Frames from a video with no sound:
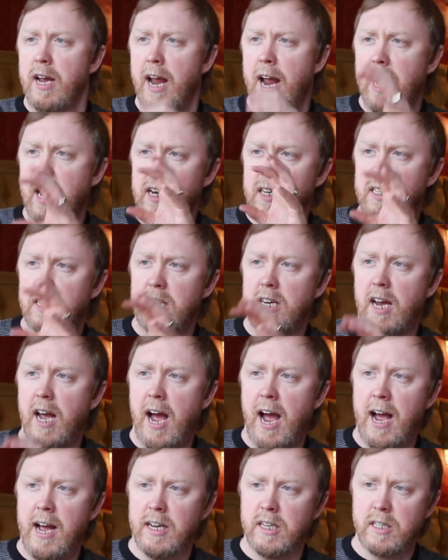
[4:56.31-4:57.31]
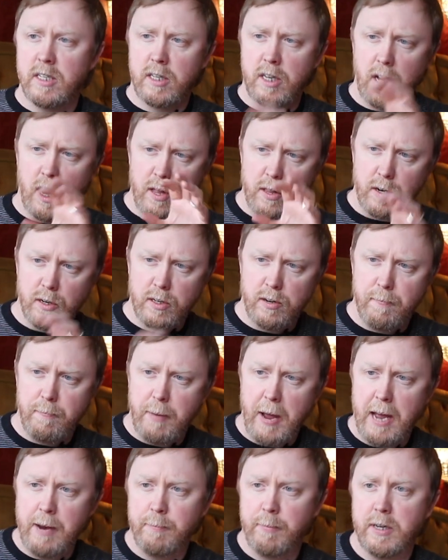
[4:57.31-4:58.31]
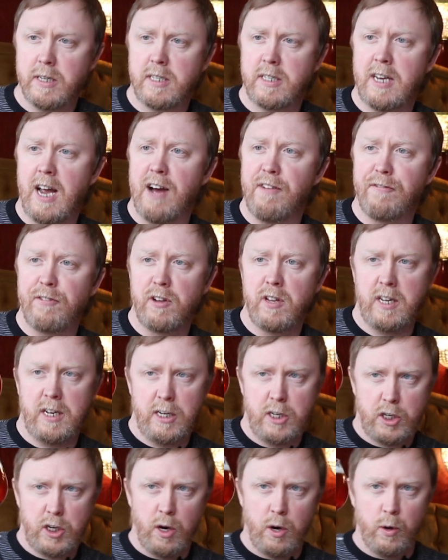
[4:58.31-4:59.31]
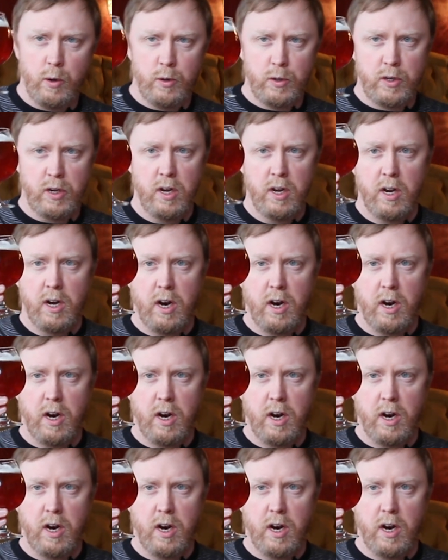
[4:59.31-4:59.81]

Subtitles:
hazy as the others then, but definitely shows